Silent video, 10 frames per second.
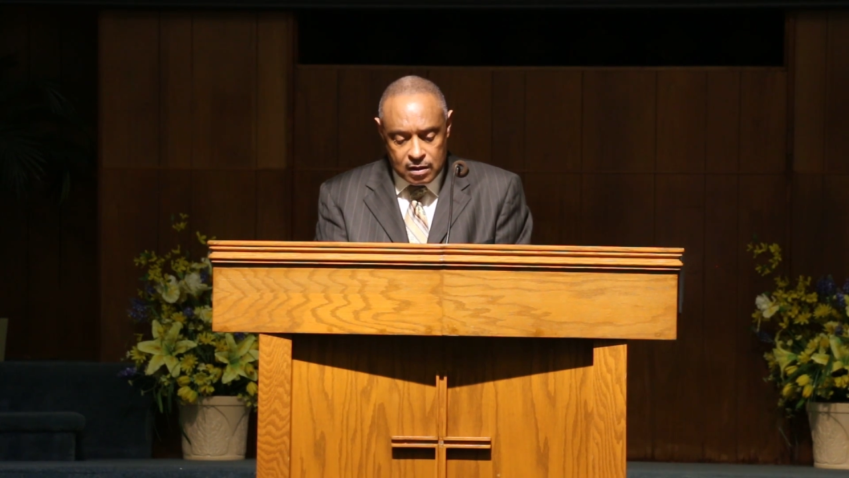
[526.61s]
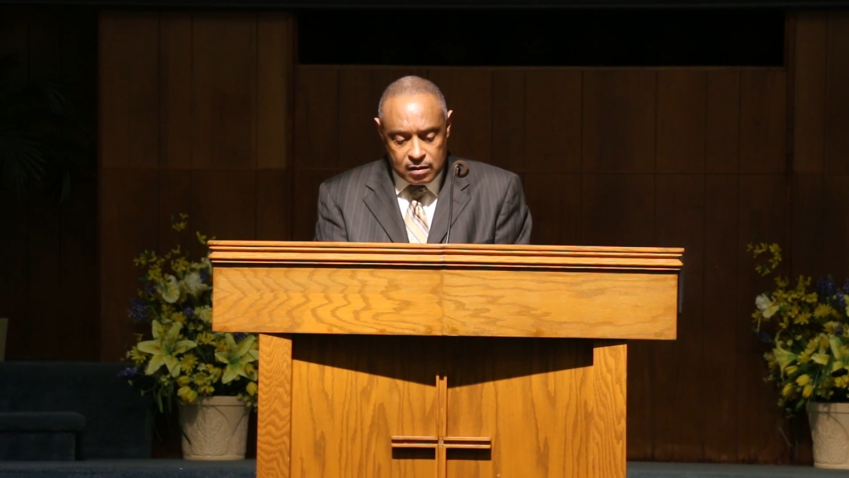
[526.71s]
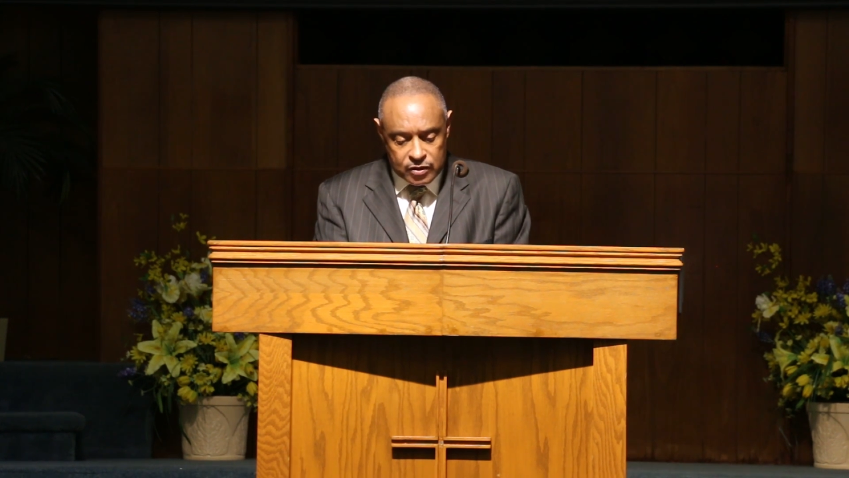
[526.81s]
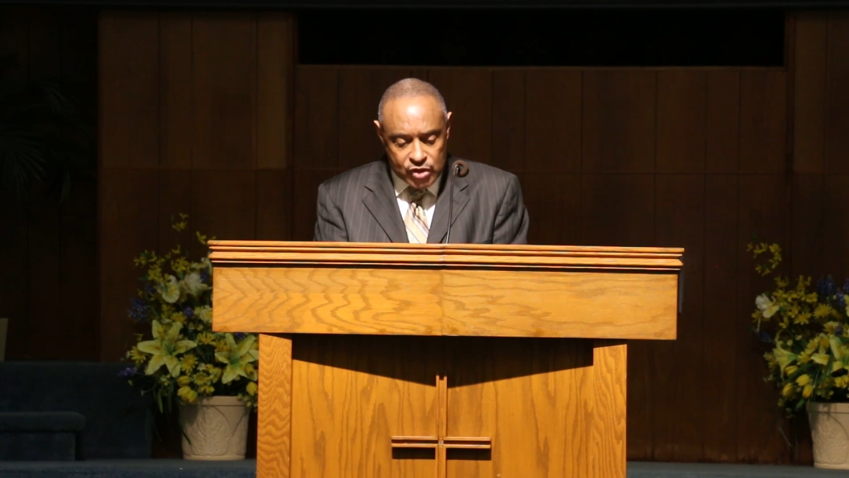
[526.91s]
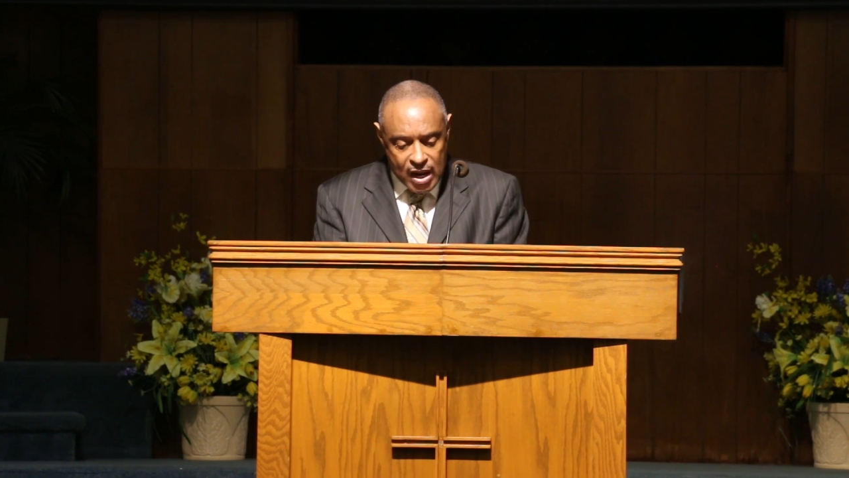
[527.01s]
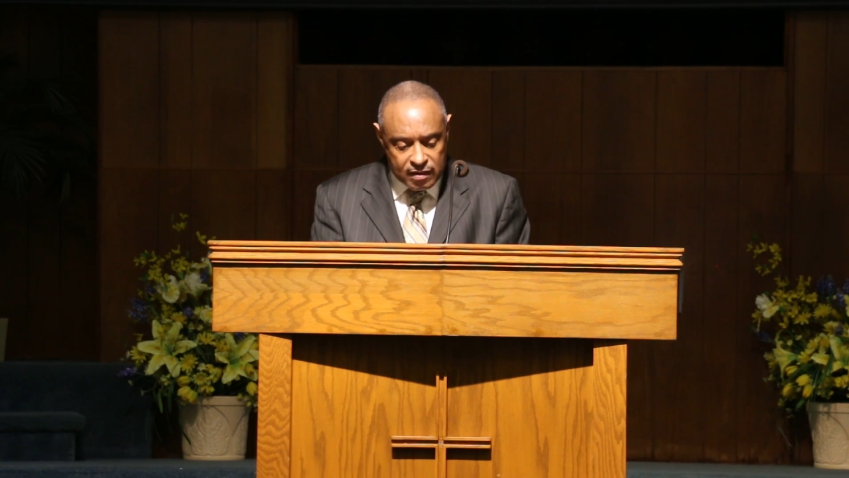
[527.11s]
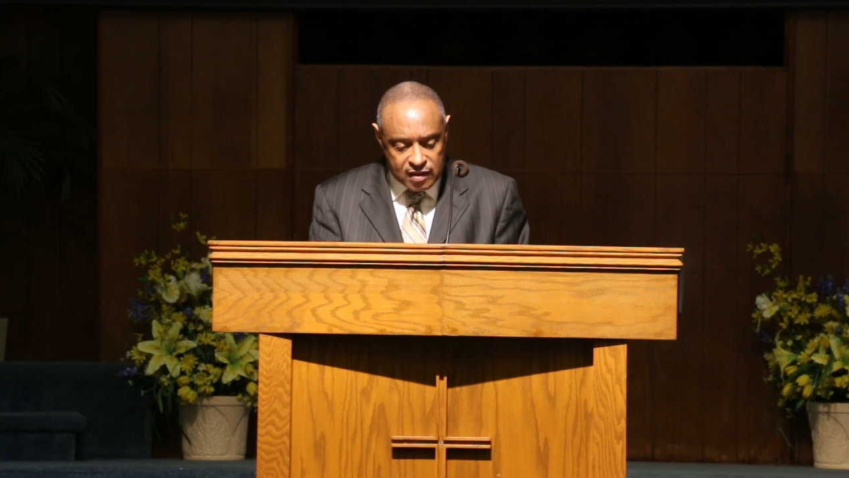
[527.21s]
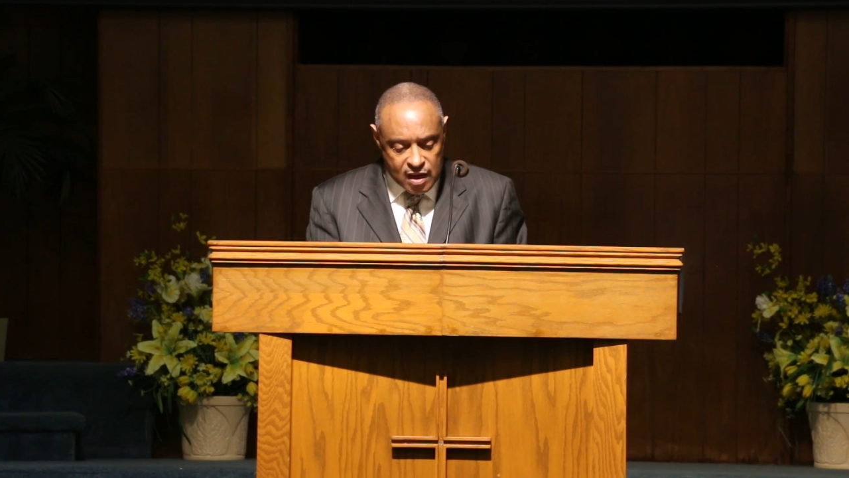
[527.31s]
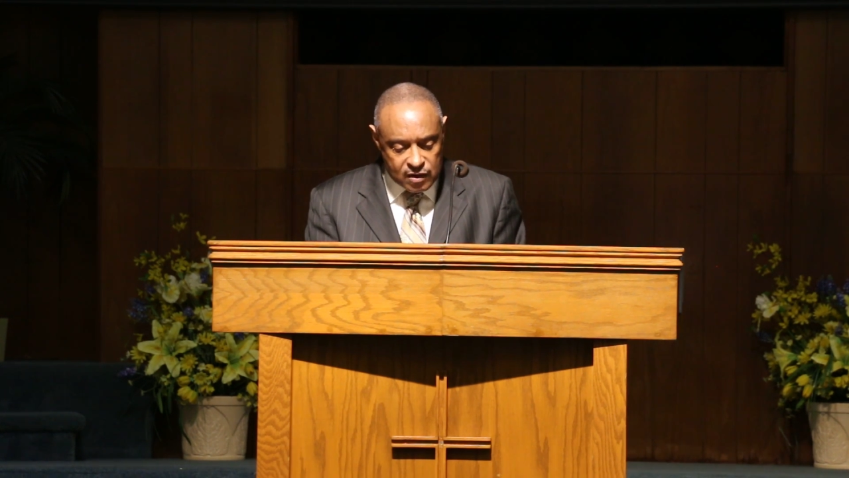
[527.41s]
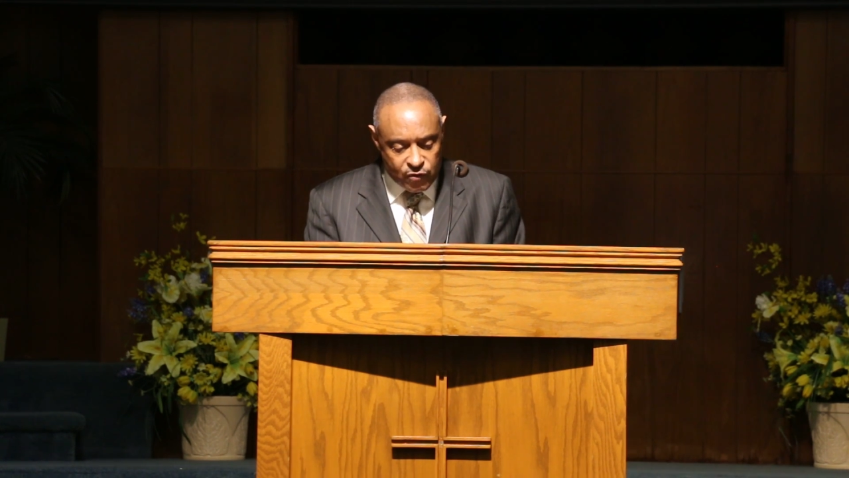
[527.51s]
So
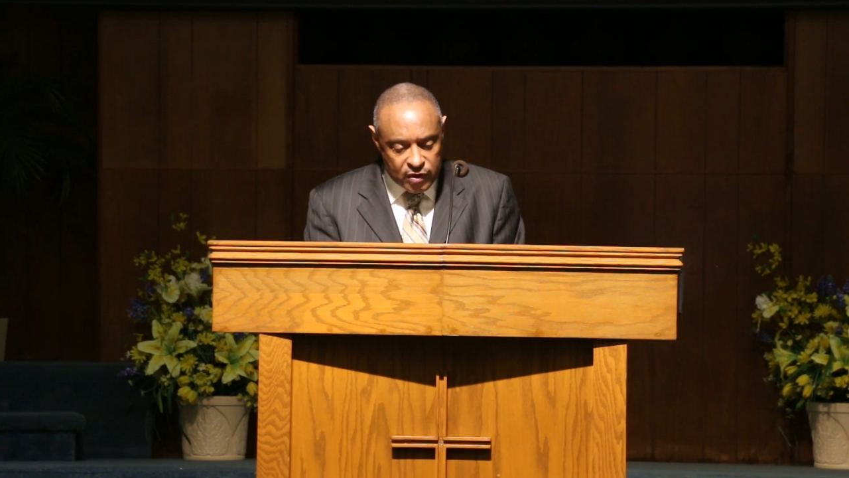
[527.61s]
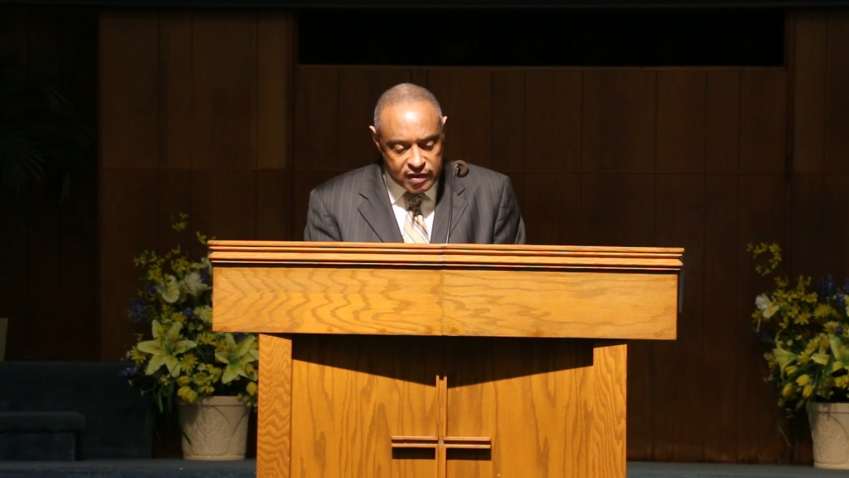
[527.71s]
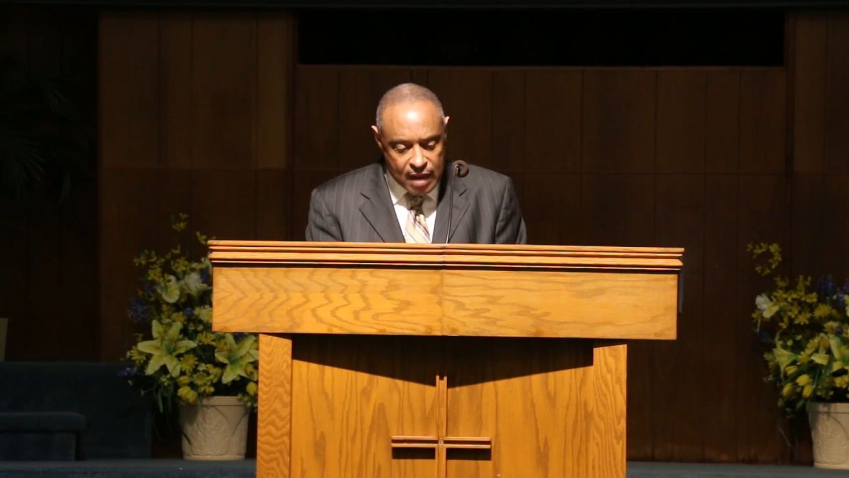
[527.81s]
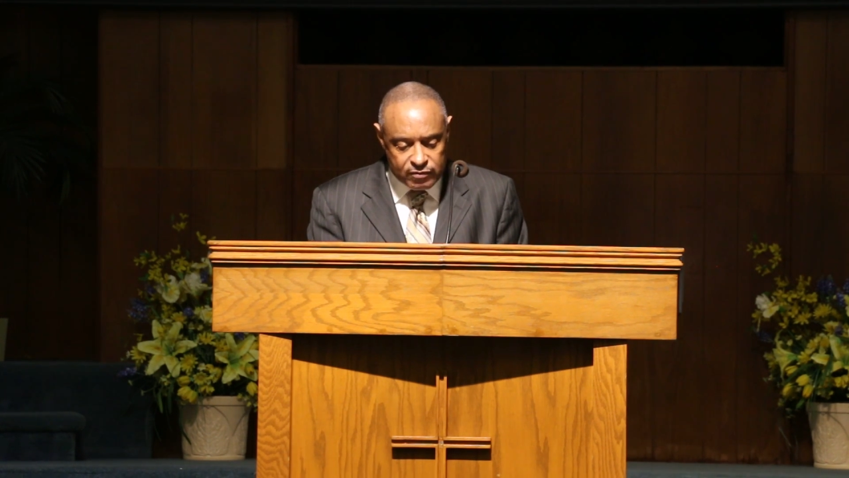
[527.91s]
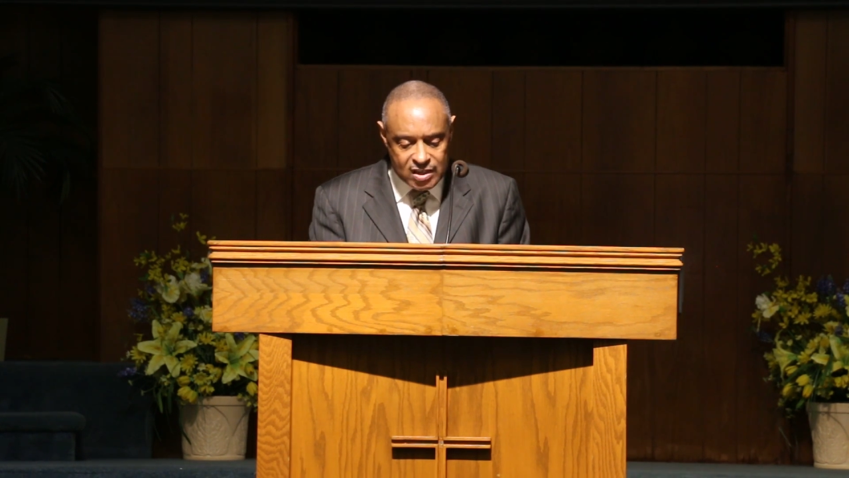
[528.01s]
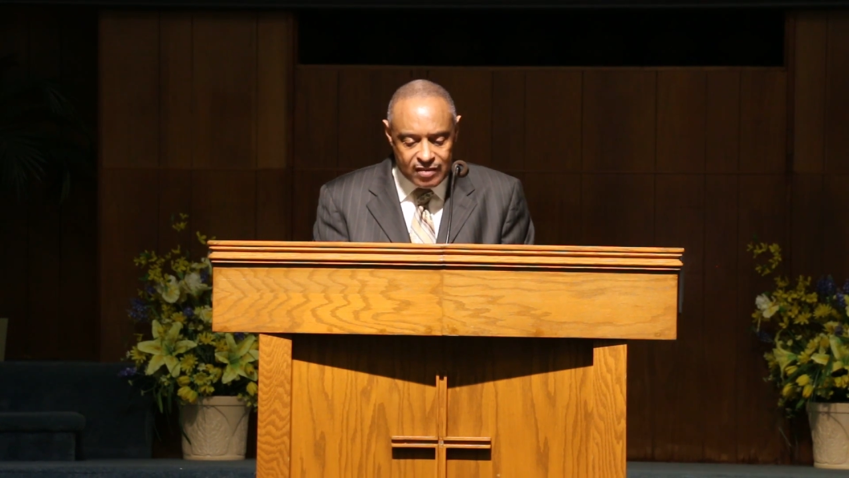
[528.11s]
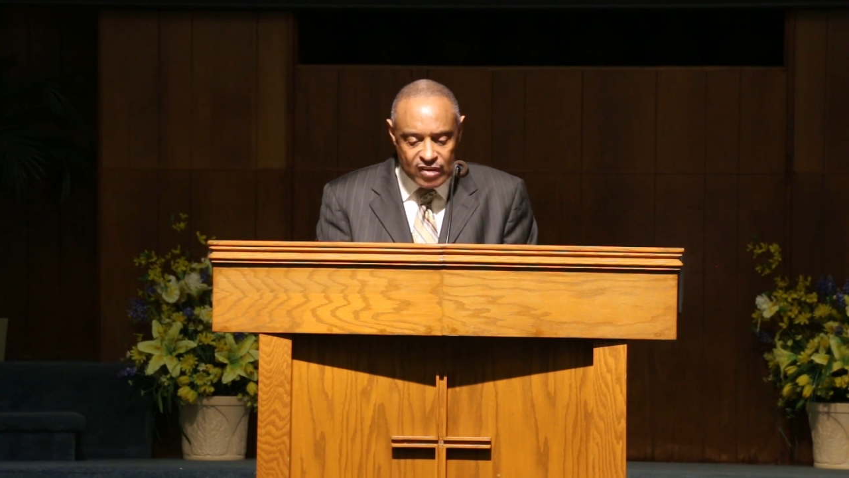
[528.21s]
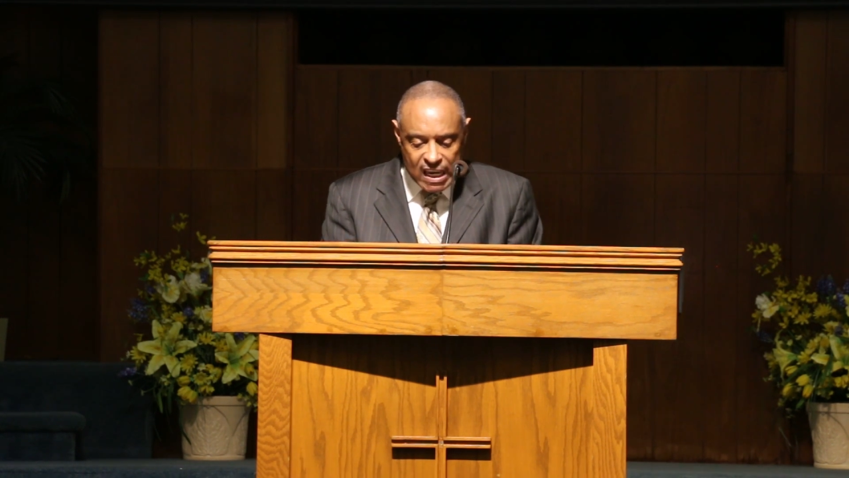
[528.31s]
James said in verse 17,